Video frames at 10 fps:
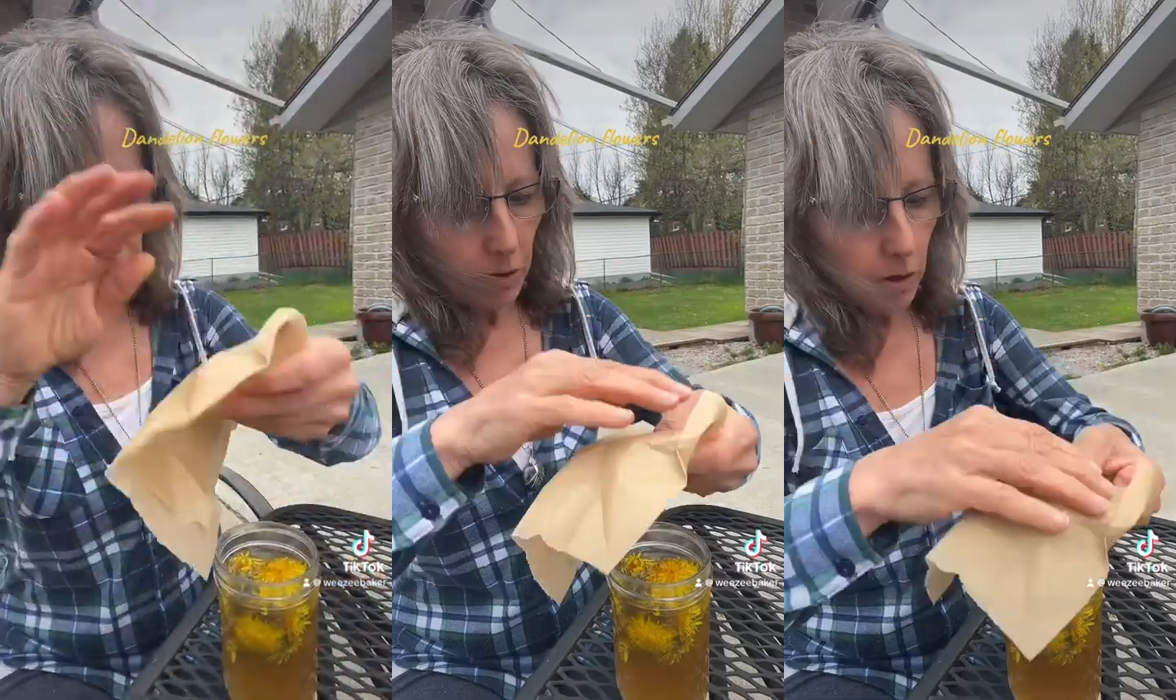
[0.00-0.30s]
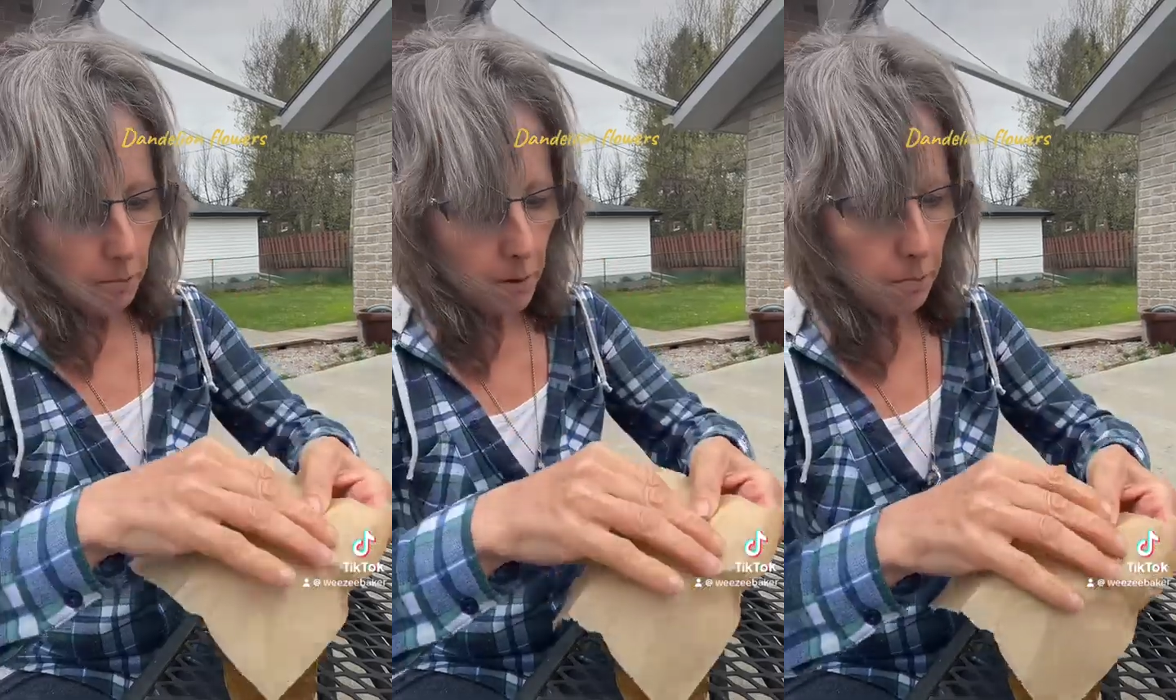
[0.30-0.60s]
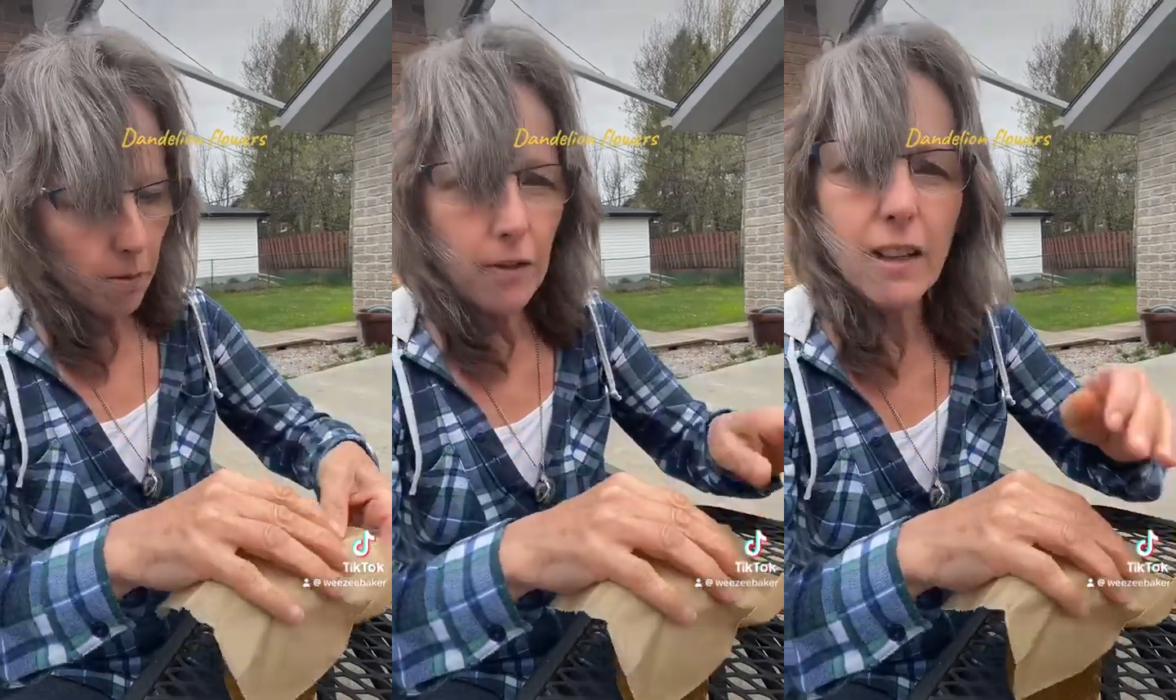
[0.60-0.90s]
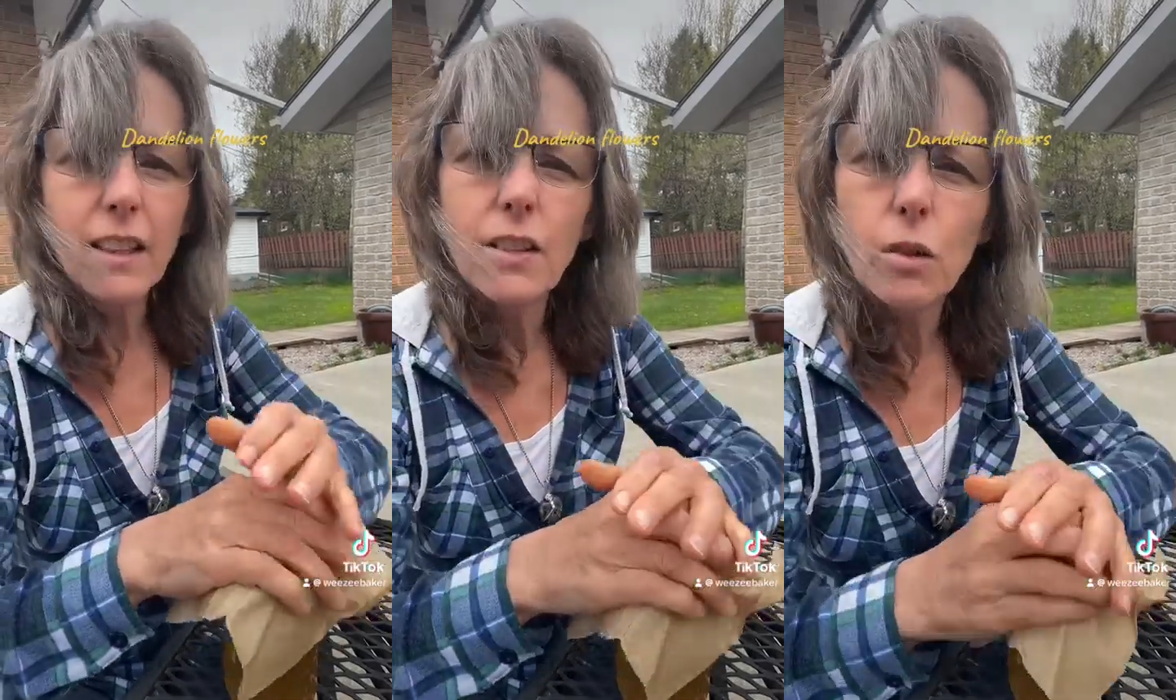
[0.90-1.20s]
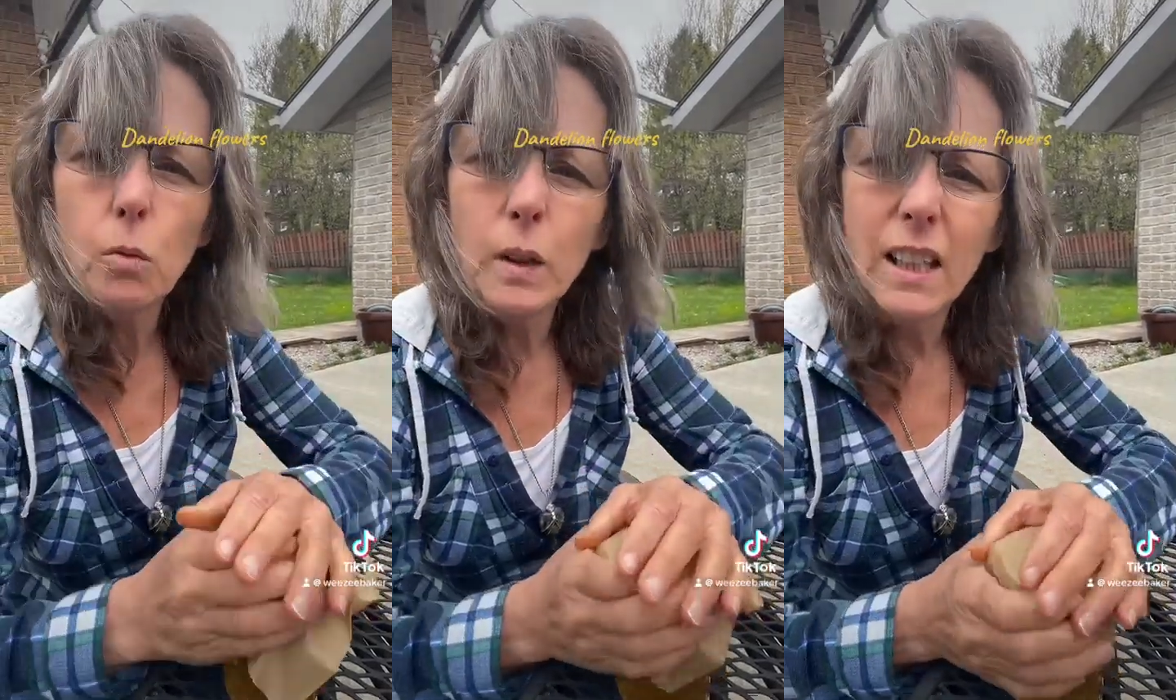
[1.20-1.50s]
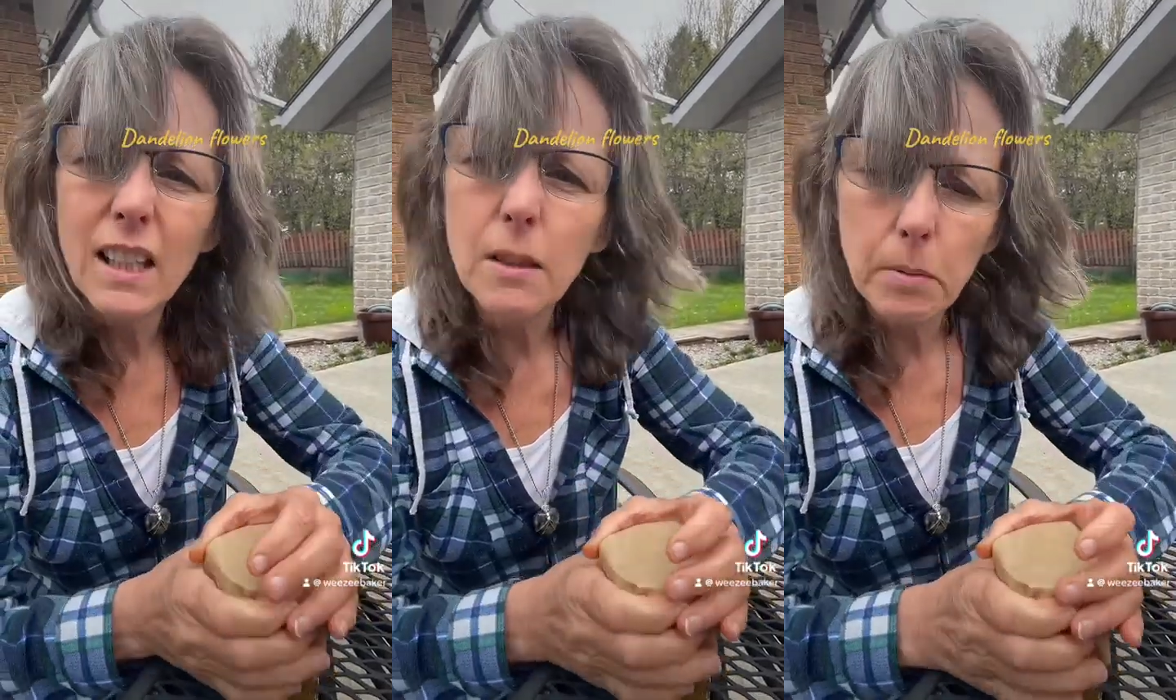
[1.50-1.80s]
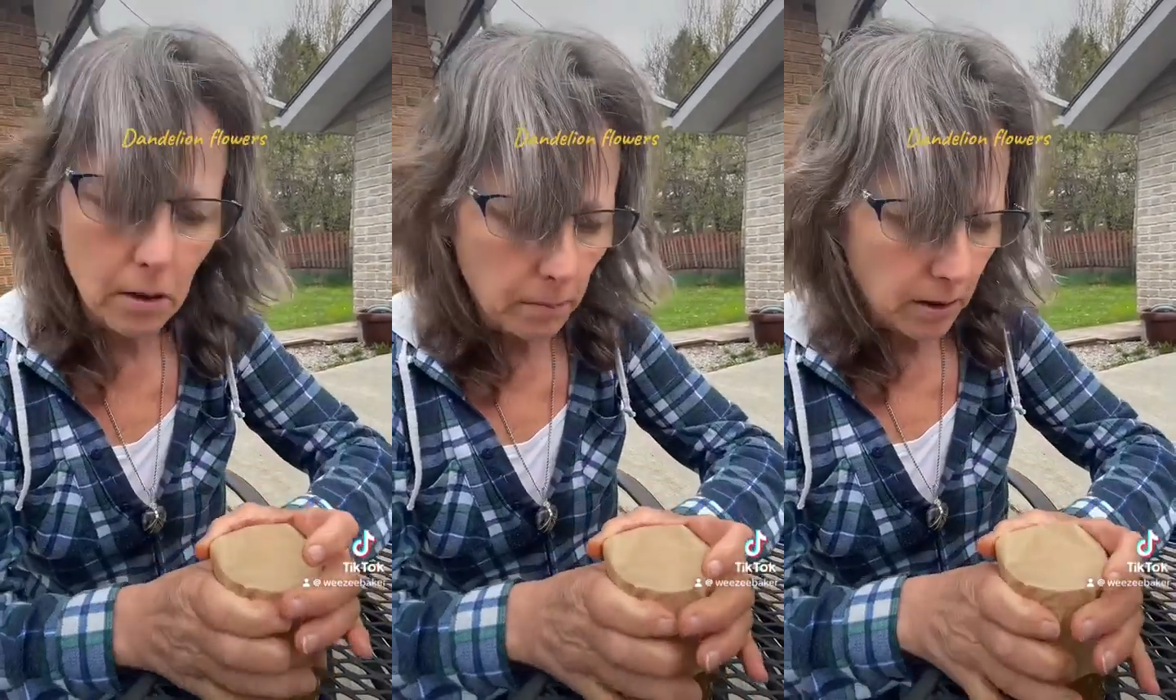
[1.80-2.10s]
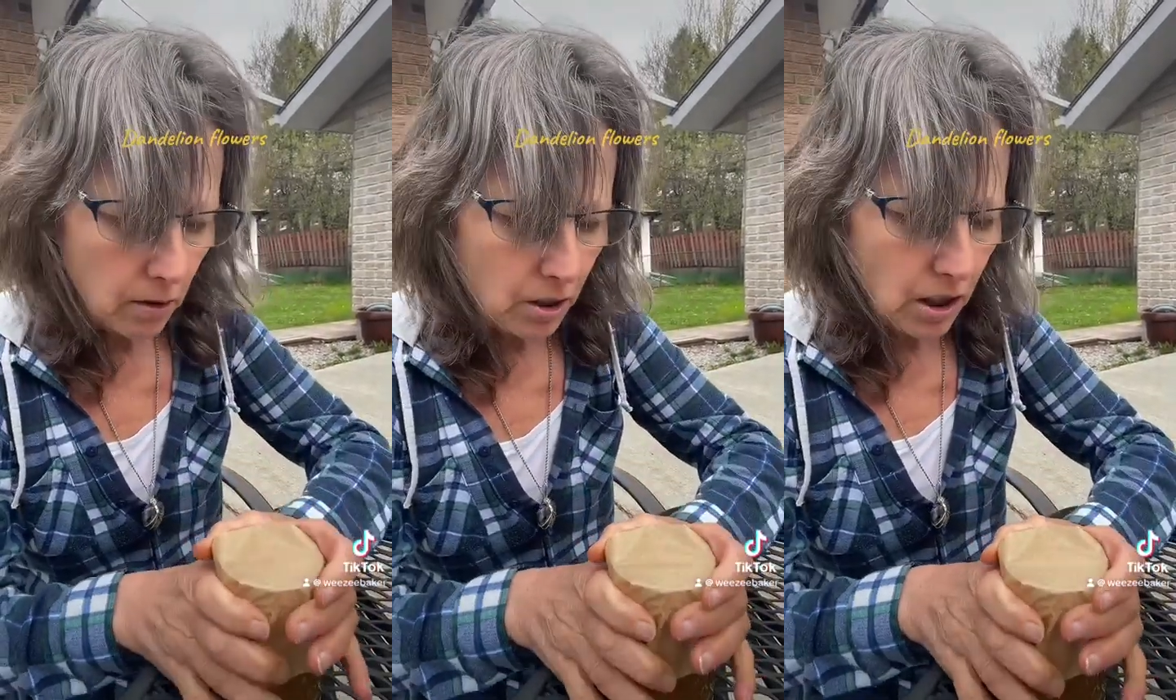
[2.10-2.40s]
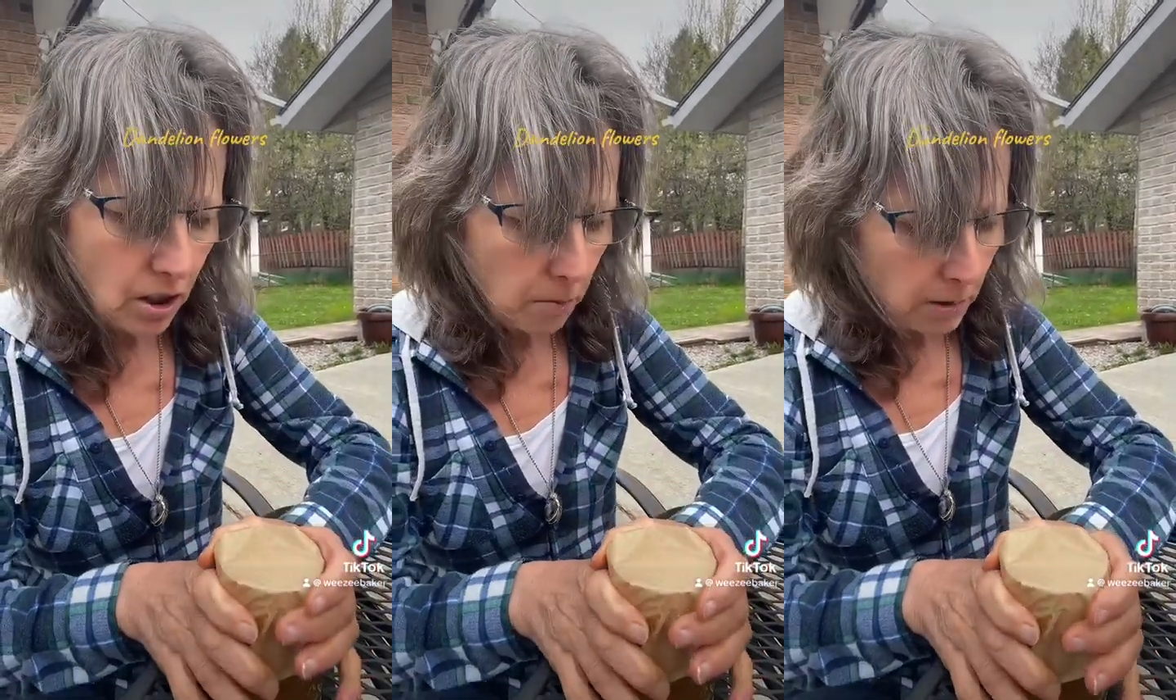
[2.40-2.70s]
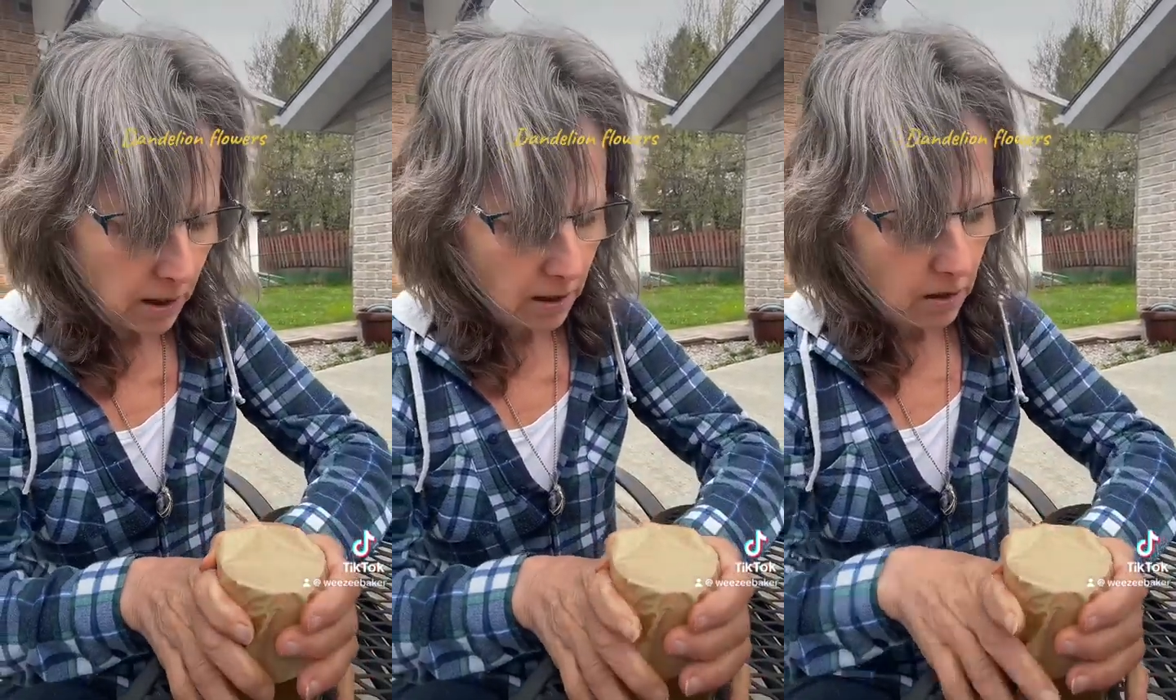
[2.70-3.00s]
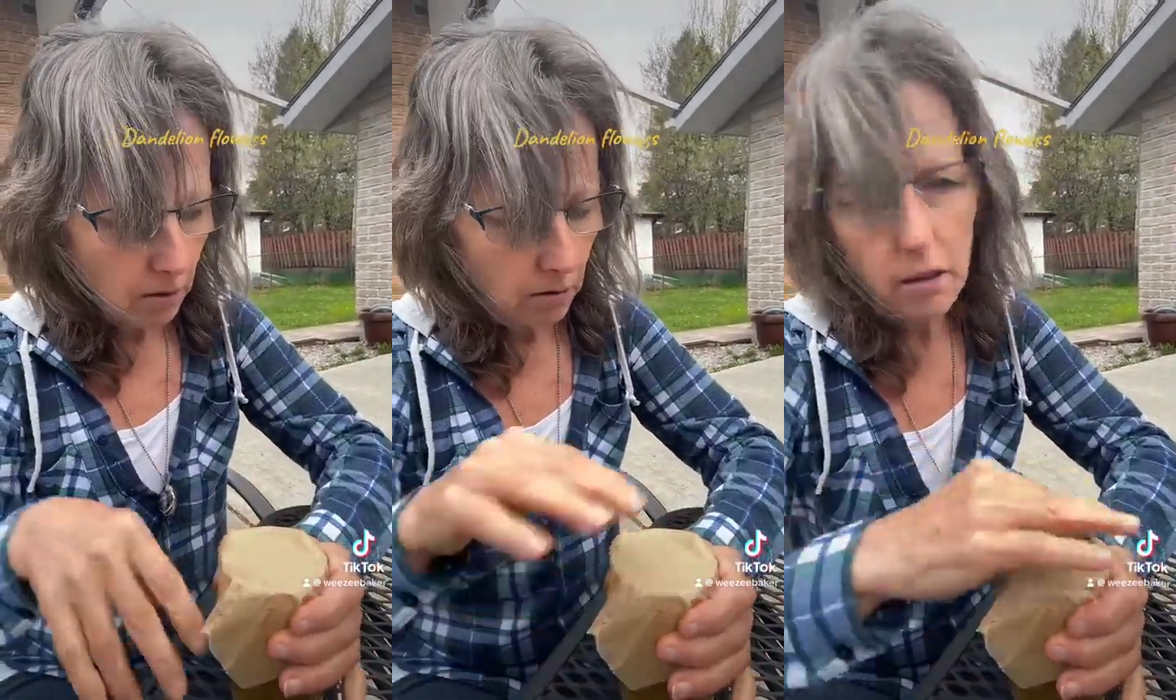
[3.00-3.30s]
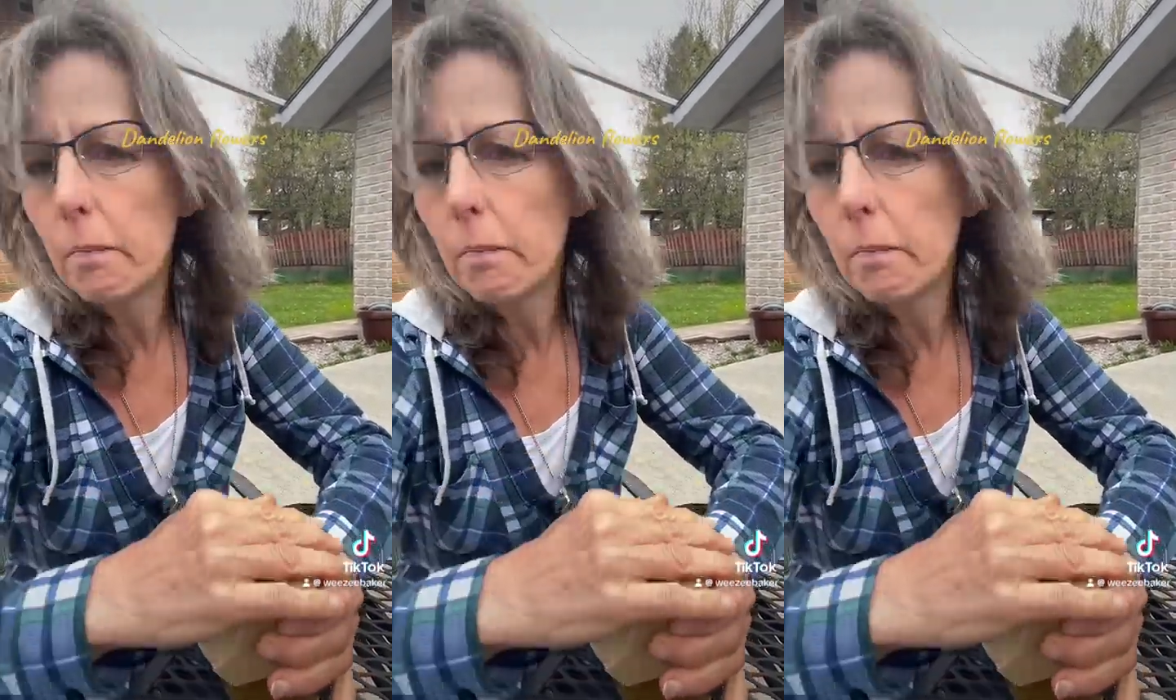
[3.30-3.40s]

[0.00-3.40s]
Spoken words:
People think these are weeds, but oh my, there's such a medicinal